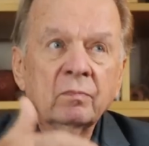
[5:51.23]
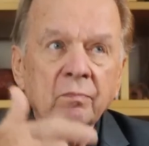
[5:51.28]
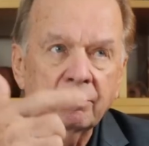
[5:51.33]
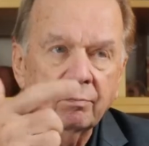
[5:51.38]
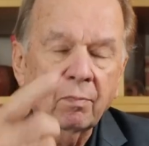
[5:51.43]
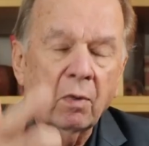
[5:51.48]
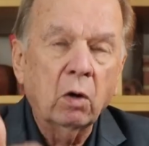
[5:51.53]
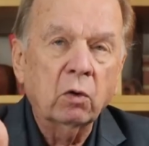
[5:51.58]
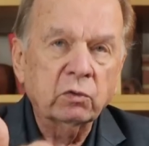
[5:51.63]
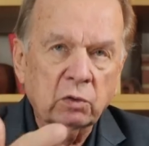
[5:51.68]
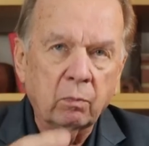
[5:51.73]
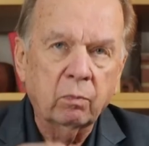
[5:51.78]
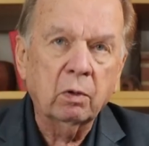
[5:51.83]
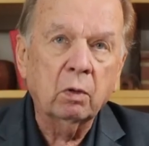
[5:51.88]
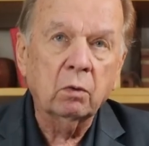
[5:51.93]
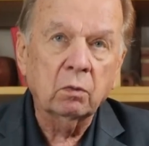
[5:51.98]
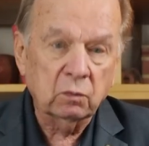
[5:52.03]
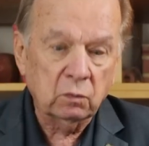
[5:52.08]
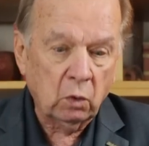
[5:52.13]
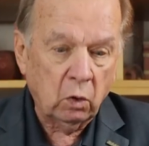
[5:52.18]

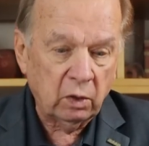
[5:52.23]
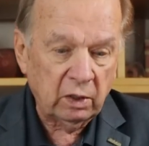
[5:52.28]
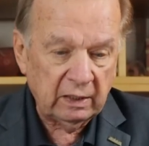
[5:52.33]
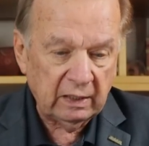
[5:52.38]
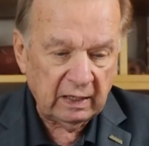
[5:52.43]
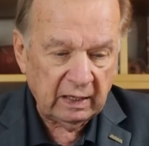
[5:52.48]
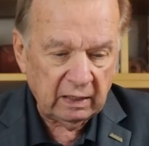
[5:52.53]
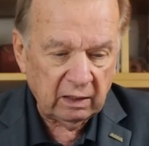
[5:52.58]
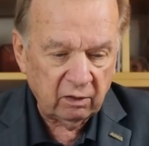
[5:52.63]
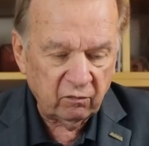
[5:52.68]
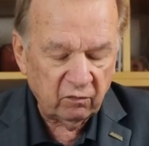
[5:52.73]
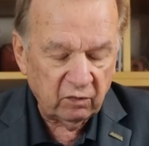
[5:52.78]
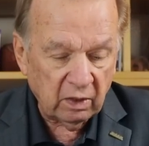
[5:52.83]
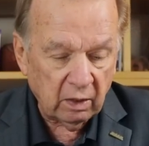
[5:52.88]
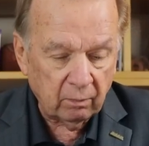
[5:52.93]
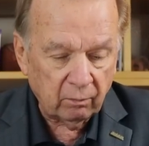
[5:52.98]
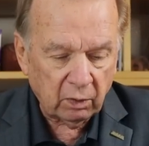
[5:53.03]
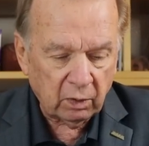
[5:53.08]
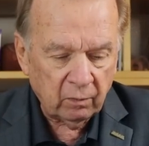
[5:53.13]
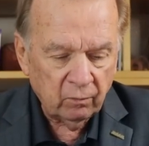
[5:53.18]
multiple on a negative
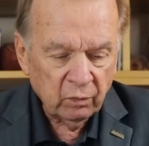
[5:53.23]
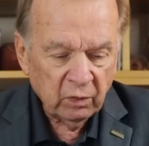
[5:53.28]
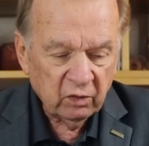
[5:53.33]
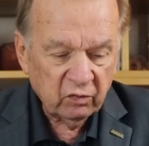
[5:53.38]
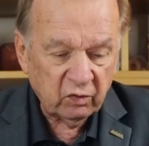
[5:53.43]
number.